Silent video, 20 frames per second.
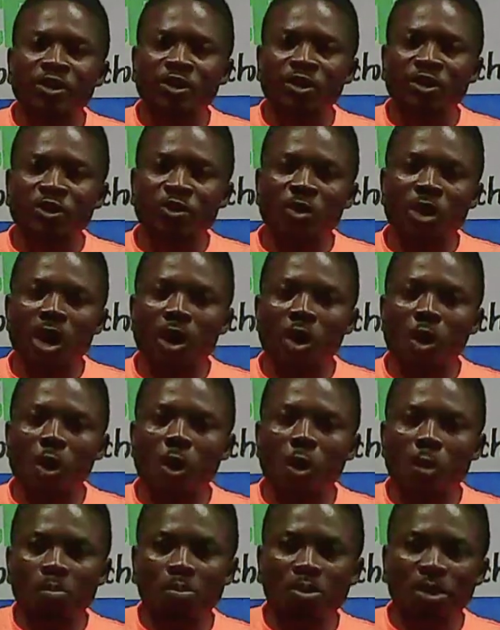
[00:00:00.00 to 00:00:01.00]
You are
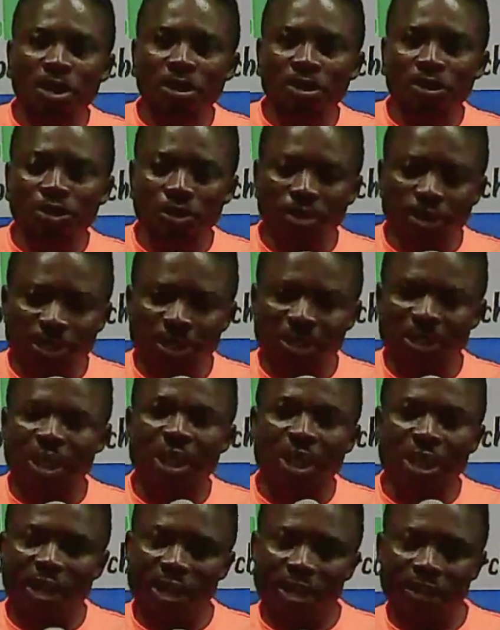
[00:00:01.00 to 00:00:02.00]
open to
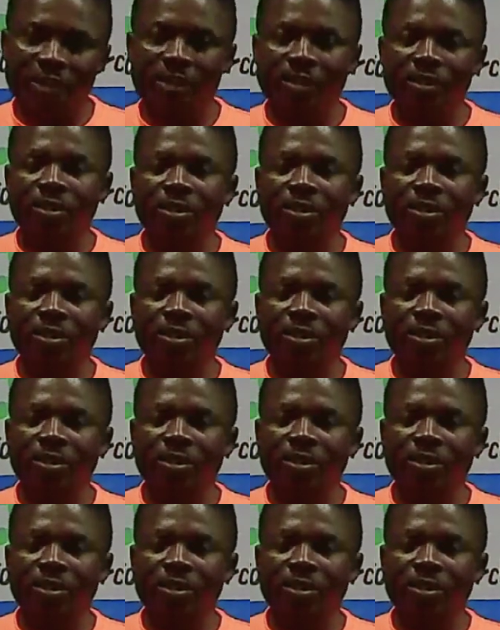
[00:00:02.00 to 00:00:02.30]
seeing it.